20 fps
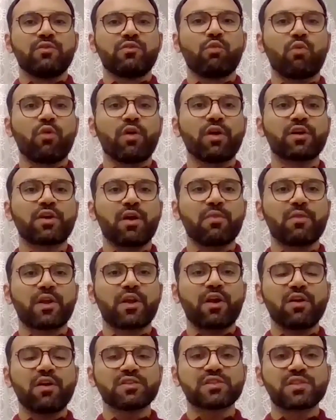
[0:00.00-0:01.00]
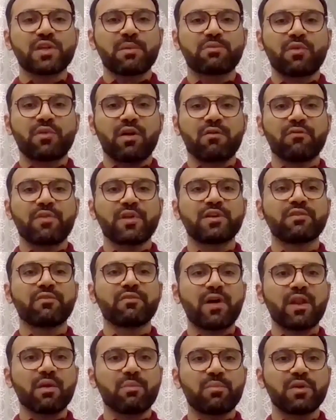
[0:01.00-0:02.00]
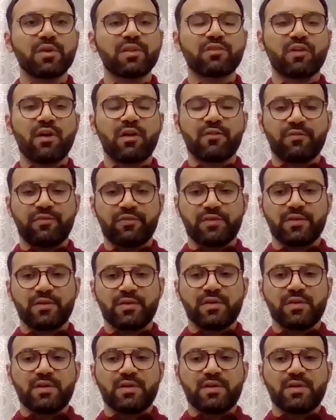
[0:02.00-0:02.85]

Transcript: work on the concept of the development of